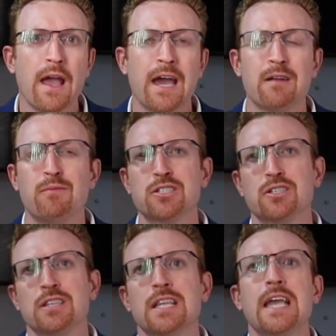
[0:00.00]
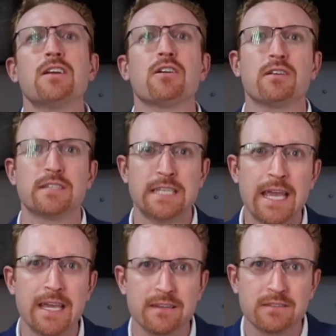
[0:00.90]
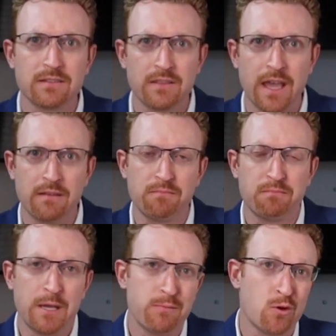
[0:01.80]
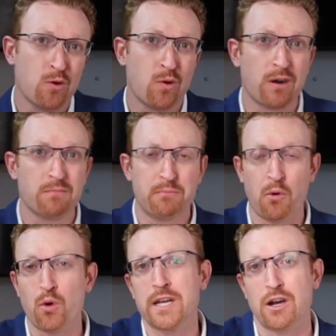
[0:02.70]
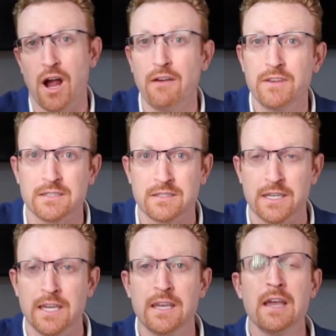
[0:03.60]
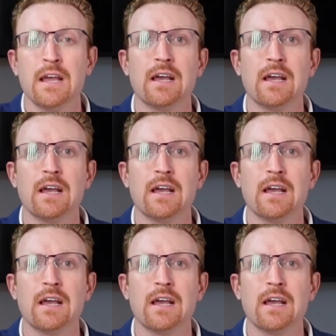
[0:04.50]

at a much later date than people who are born here, obviously.